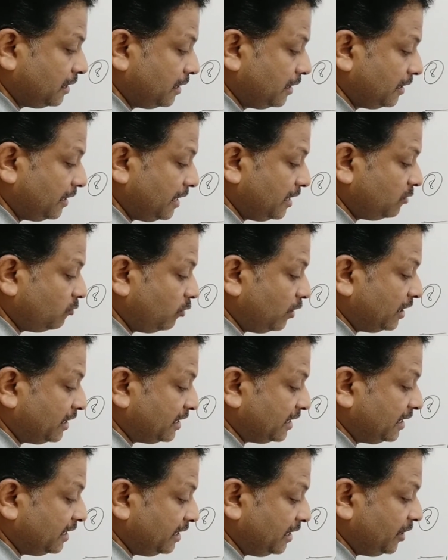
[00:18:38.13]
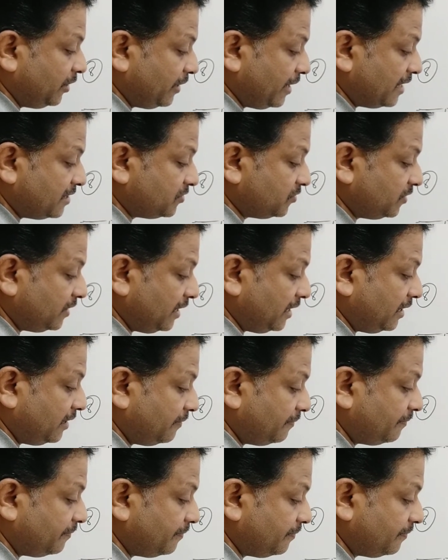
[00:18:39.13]
inverted, you can see
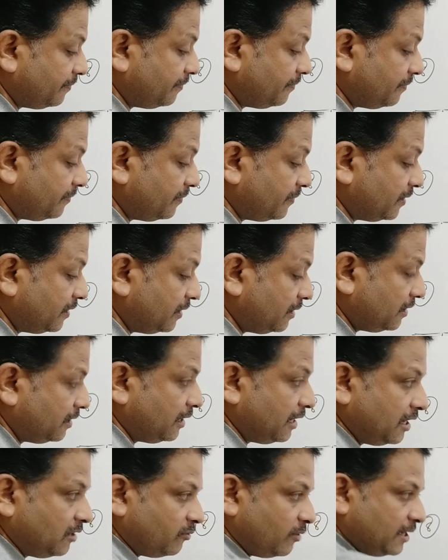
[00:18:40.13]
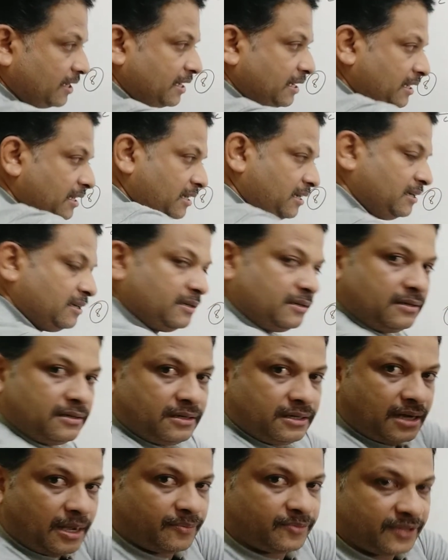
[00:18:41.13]
inverted,
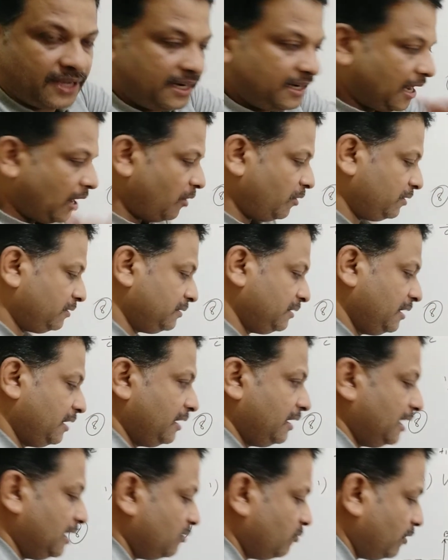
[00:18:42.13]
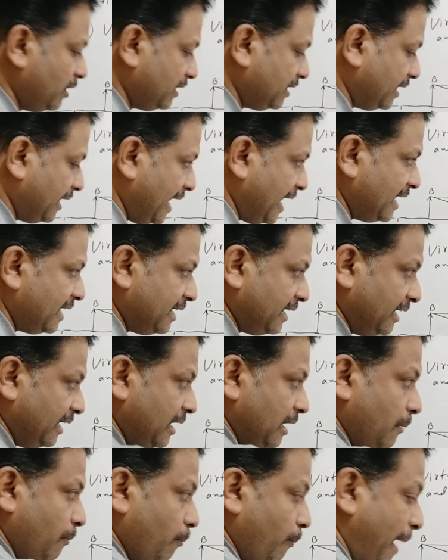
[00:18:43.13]
upside down, inverted and
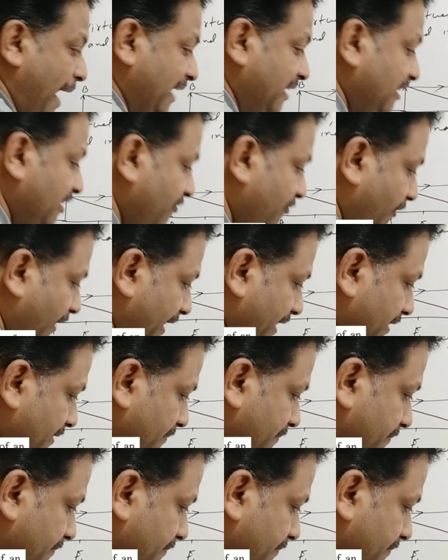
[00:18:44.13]
magnified.